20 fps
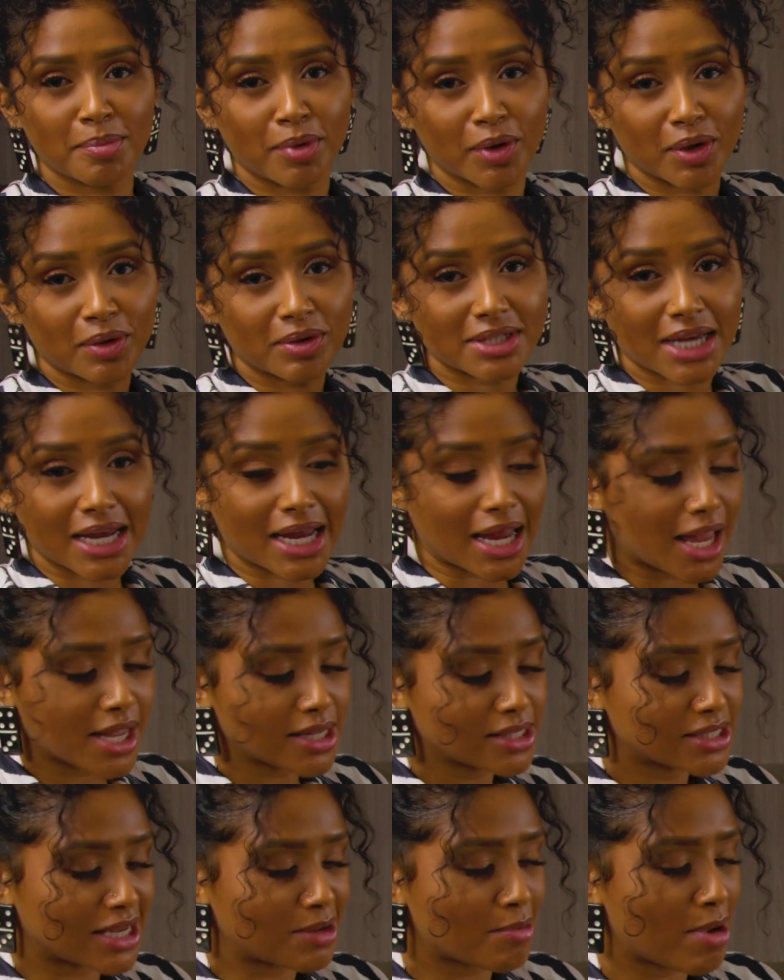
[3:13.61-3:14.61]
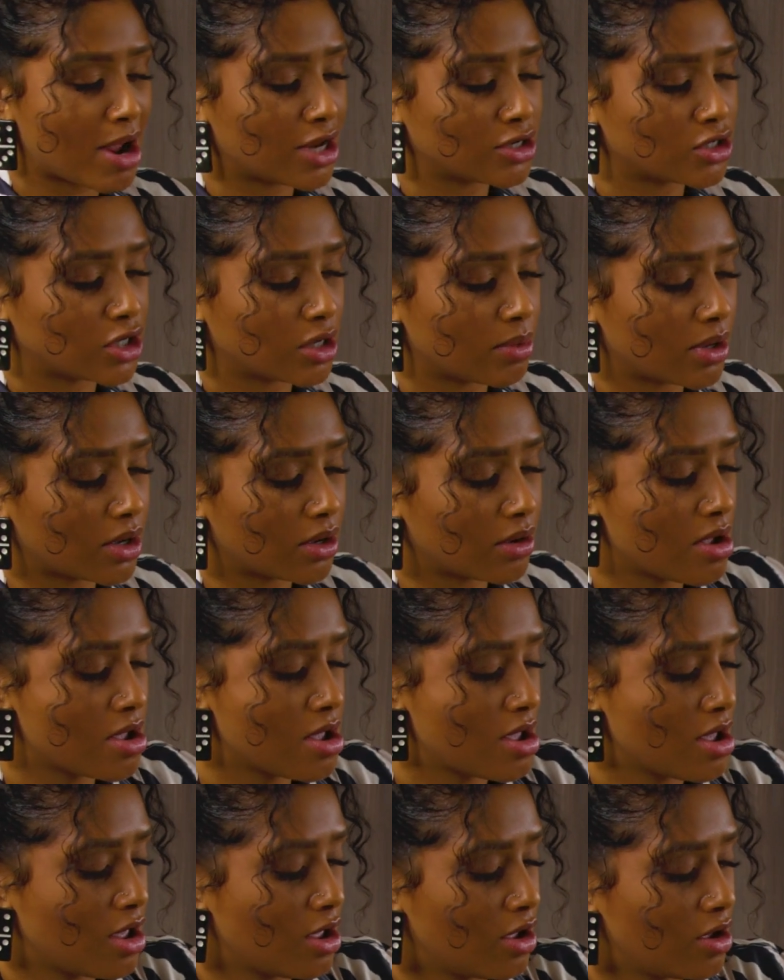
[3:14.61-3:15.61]
boiled eggs in my adobo.
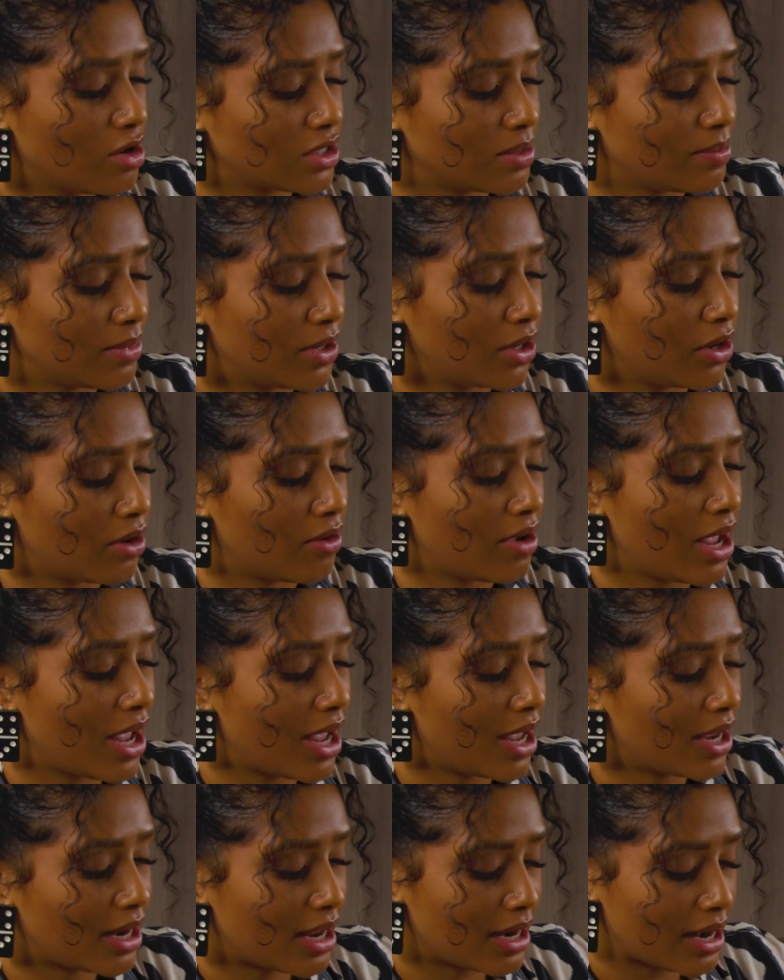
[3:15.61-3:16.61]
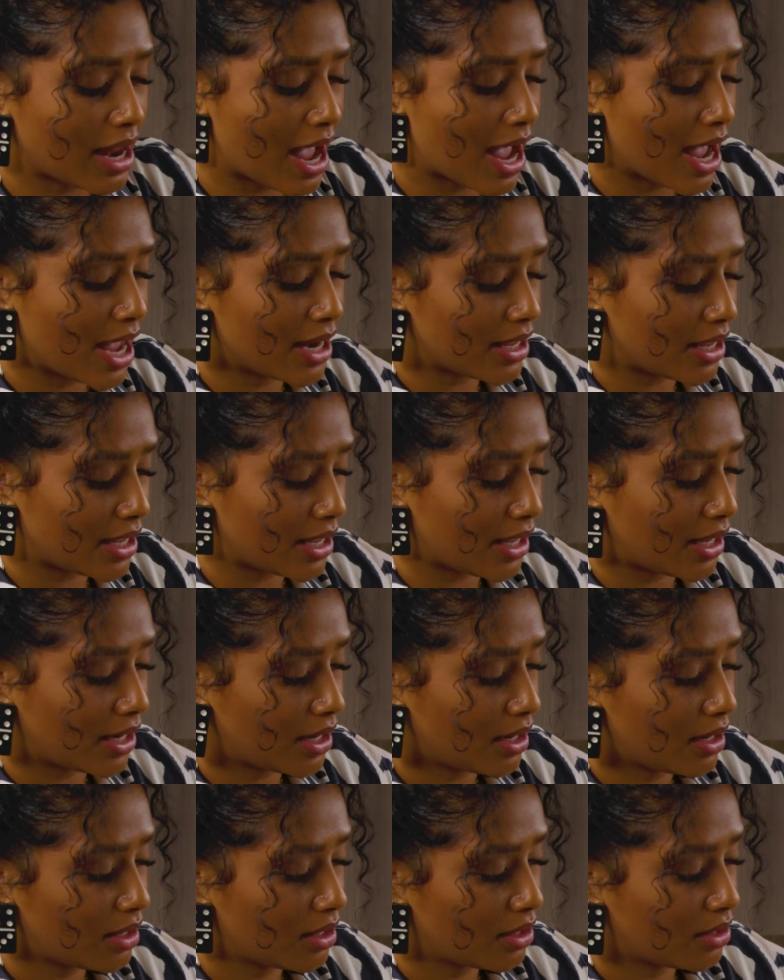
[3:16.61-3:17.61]
So I'm gonna go ahead and add
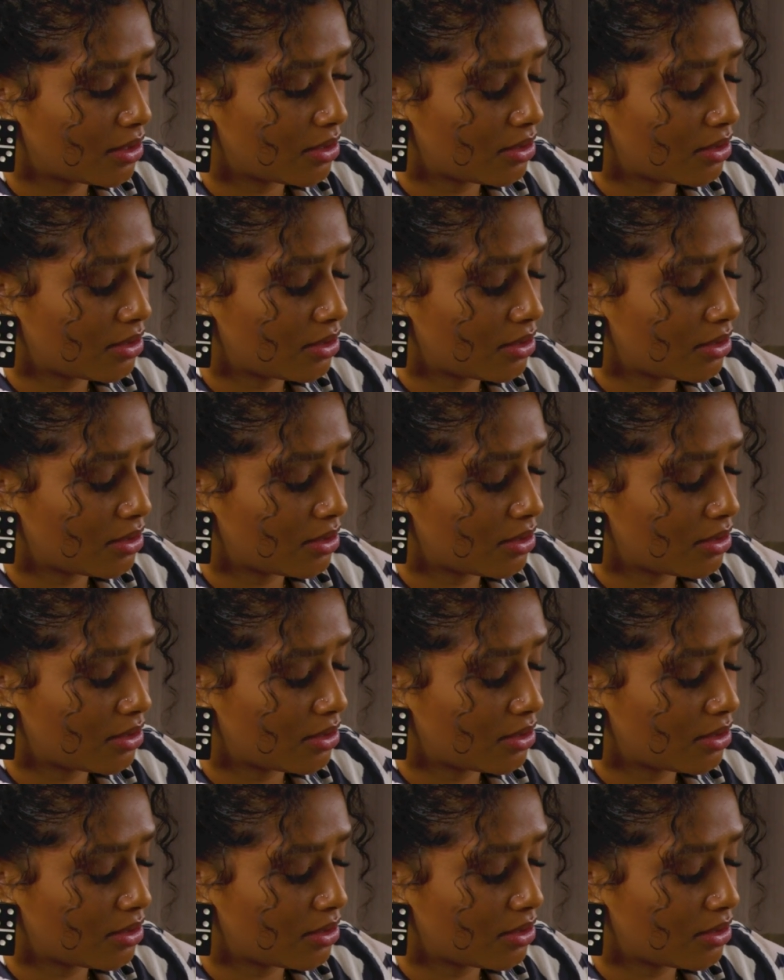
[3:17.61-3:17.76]
in